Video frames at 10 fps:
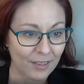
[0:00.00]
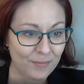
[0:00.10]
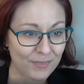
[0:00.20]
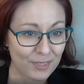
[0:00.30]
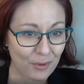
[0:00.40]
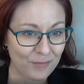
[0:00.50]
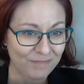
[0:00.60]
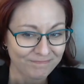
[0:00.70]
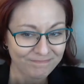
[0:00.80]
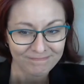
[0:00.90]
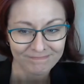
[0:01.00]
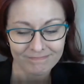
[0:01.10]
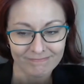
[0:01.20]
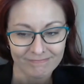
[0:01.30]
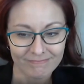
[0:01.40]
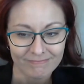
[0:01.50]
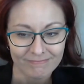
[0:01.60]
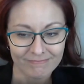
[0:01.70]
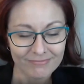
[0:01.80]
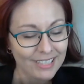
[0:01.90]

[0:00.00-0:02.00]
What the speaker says: So, yeah.